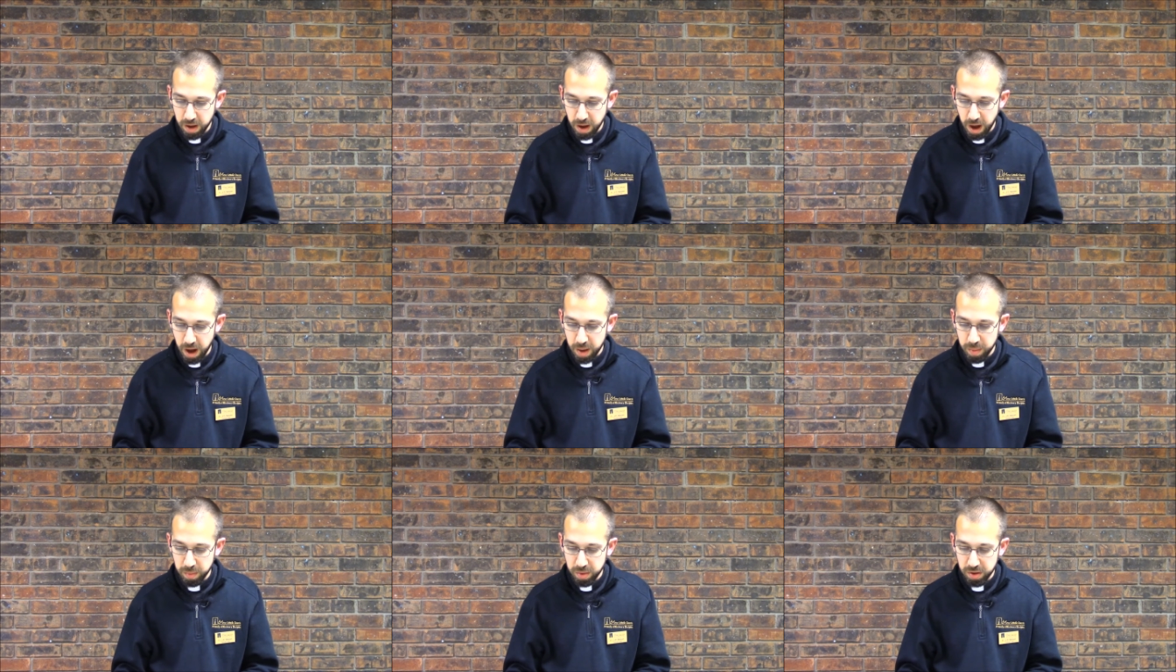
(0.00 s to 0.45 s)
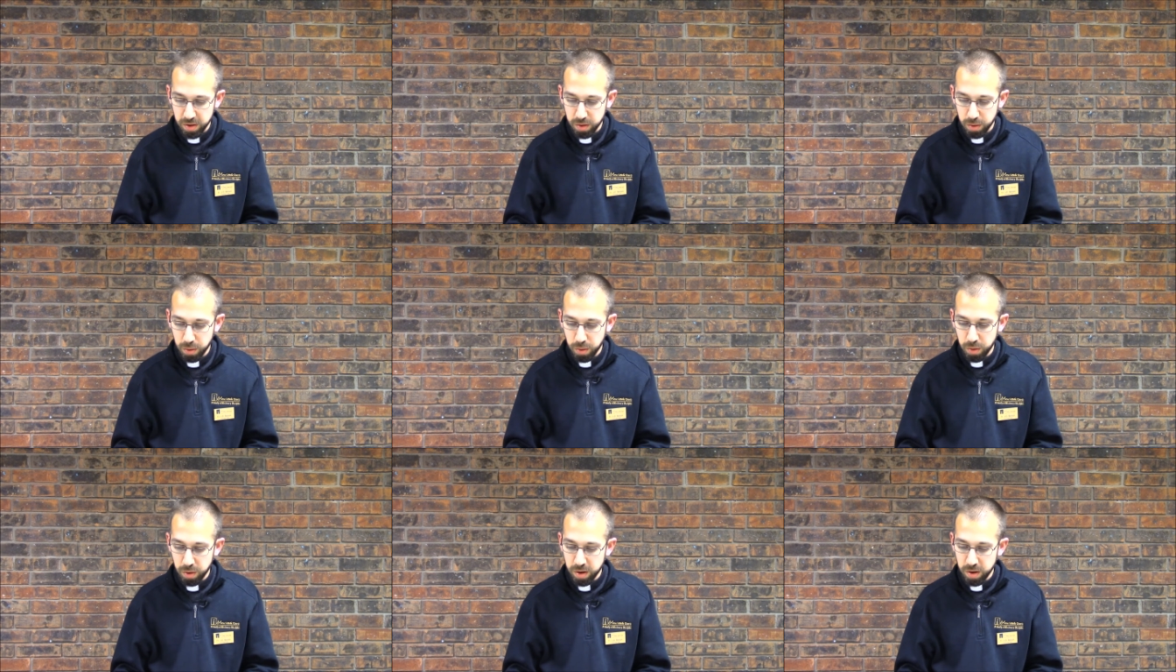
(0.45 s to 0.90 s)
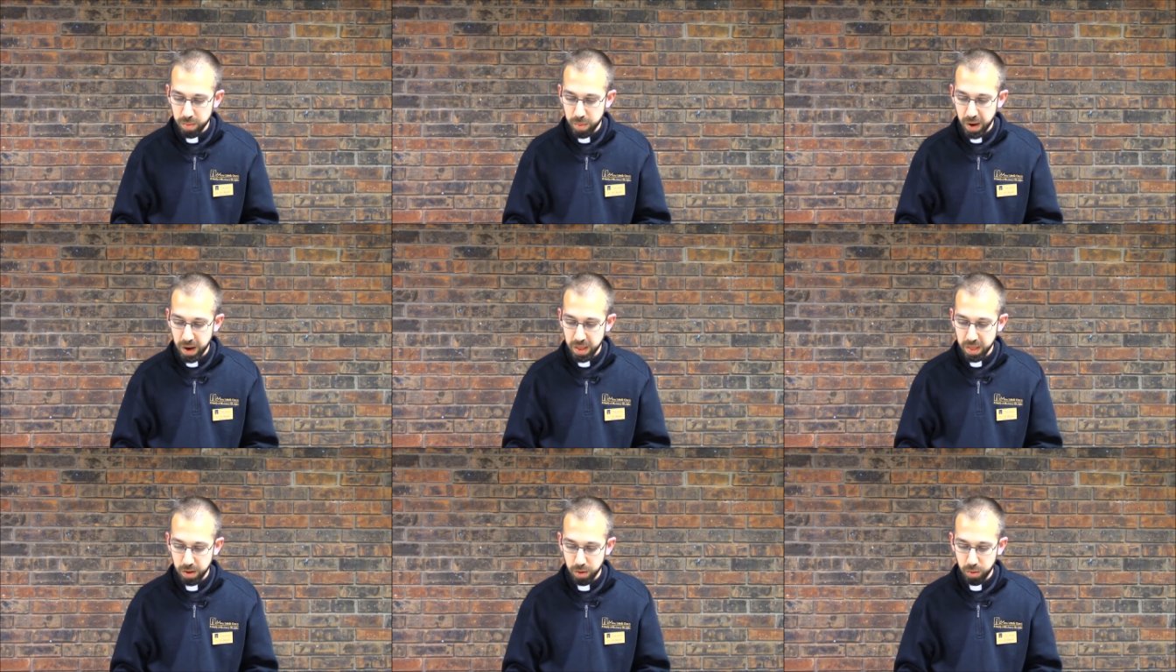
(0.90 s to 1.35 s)
I am scorned
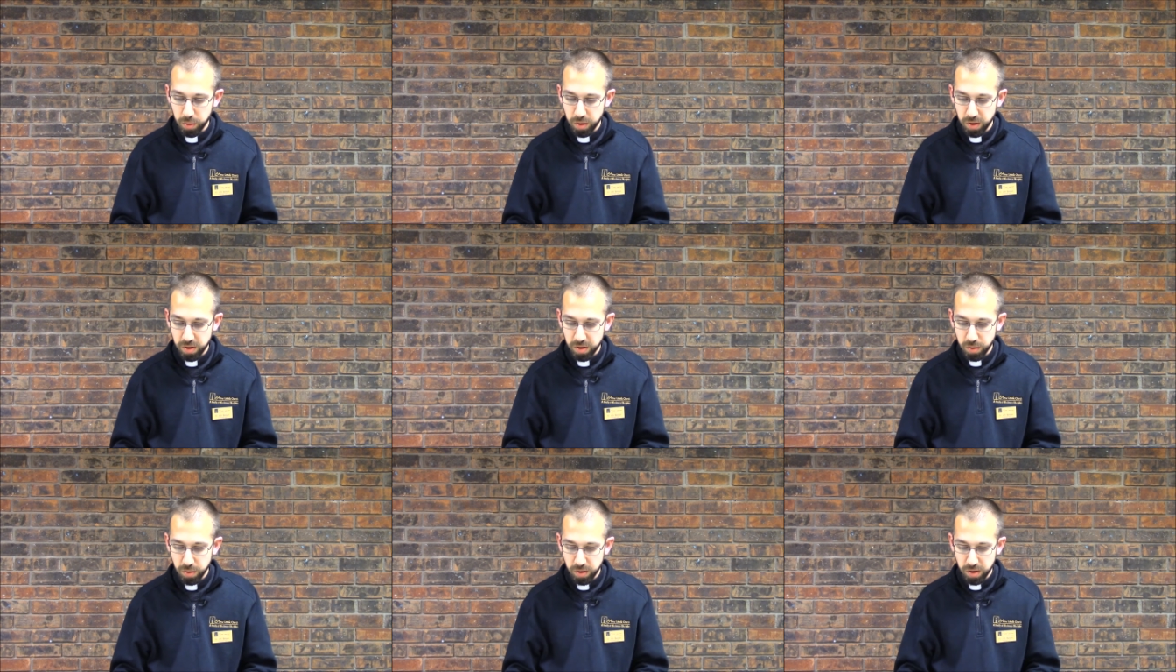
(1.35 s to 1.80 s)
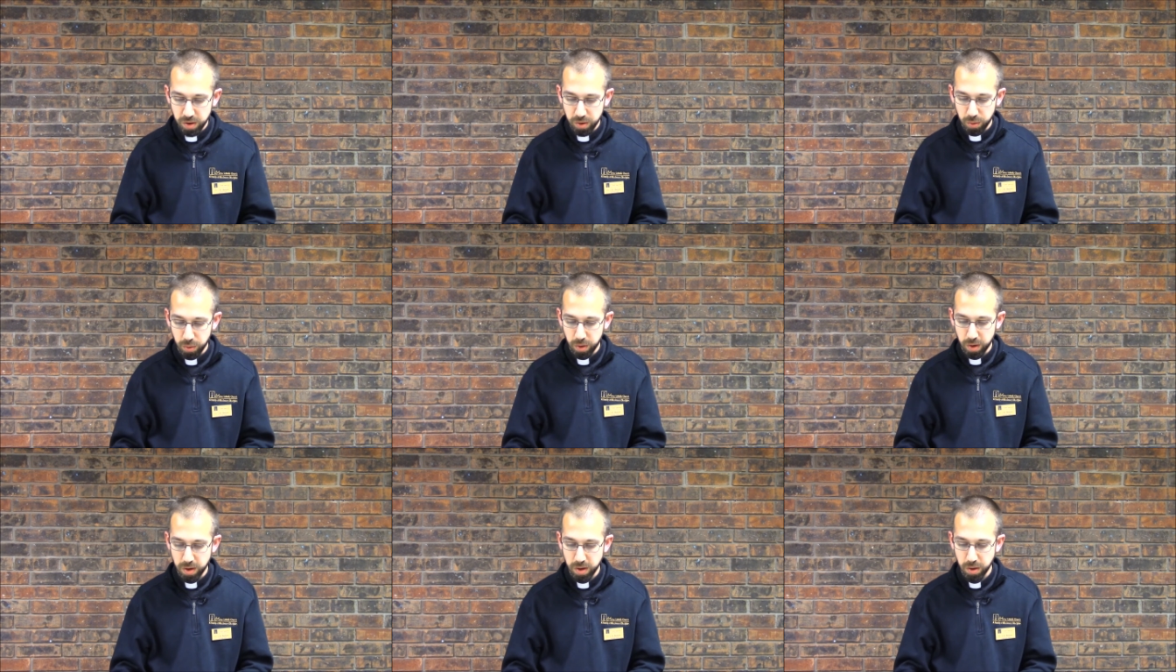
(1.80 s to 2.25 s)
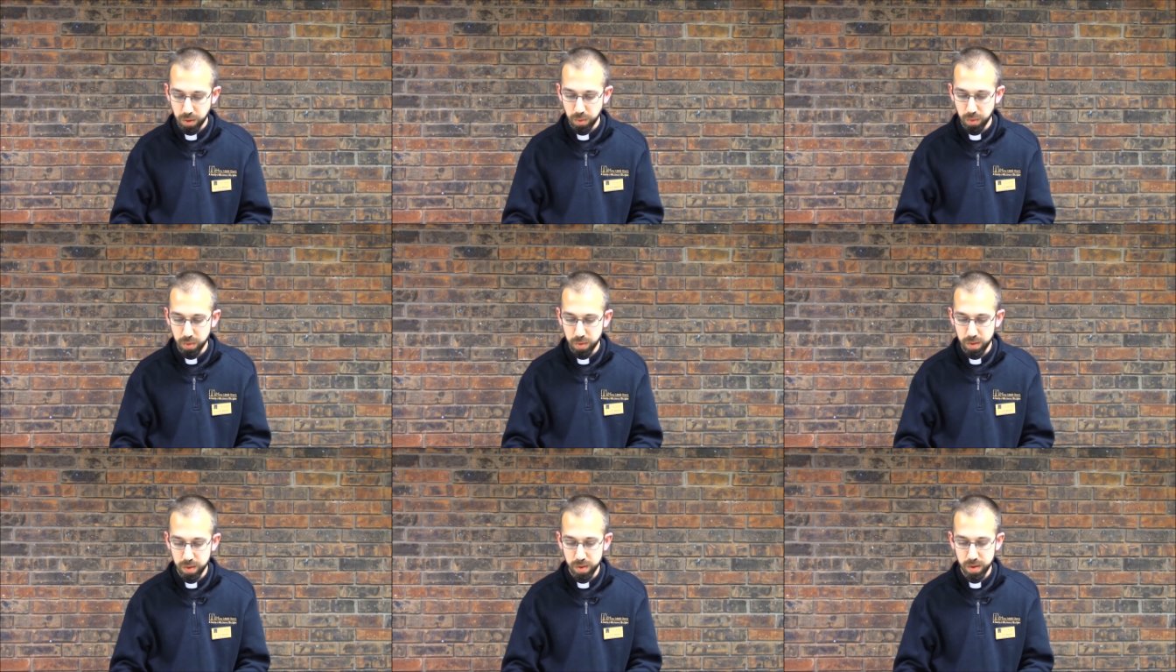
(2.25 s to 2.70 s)
by those who scorn you."